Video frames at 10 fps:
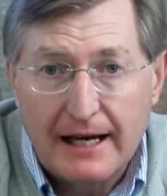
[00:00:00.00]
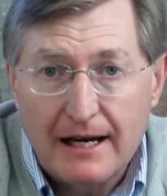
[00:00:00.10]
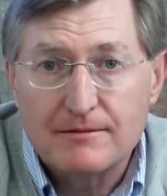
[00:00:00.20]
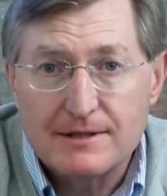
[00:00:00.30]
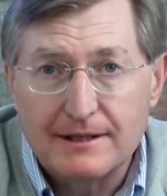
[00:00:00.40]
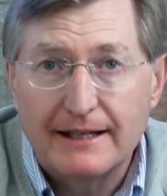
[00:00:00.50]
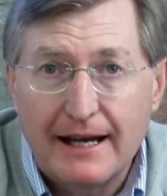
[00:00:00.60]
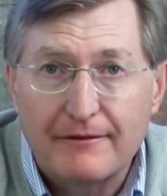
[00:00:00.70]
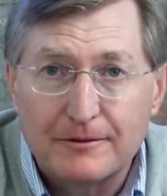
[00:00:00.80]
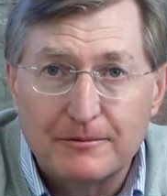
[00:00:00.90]
counseling
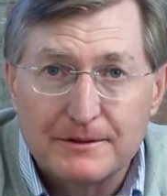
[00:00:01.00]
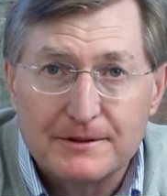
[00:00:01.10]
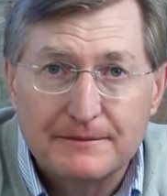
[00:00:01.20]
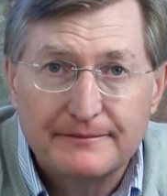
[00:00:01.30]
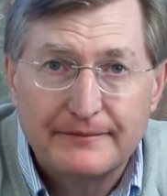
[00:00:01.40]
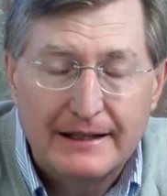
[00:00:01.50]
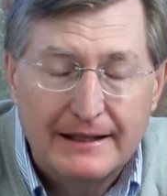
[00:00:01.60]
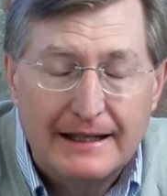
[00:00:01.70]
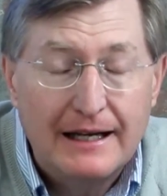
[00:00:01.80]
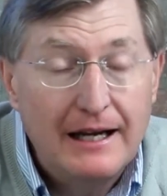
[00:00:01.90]
afterwards.
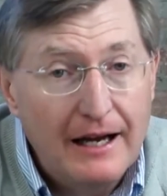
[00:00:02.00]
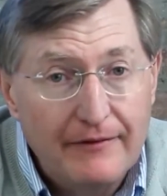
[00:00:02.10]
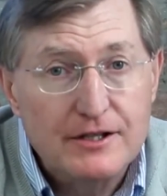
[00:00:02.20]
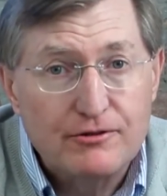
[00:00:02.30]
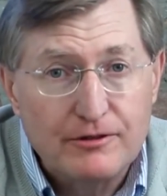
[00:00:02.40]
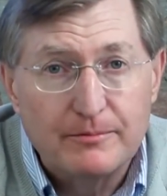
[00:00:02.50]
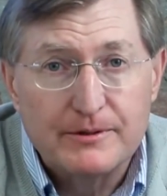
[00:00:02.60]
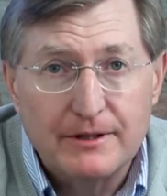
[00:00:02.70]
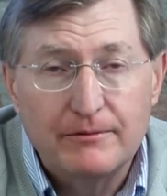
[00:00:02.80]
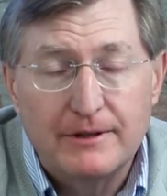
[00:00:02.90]
And this trip
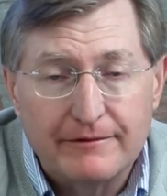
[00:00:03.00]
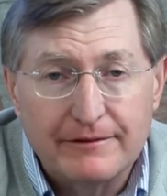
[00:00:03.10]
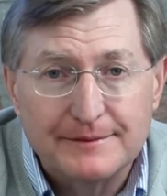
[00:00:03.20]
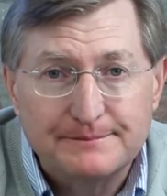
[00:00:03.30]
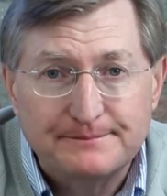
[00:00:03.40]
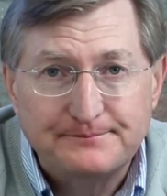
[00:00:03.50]
was no different.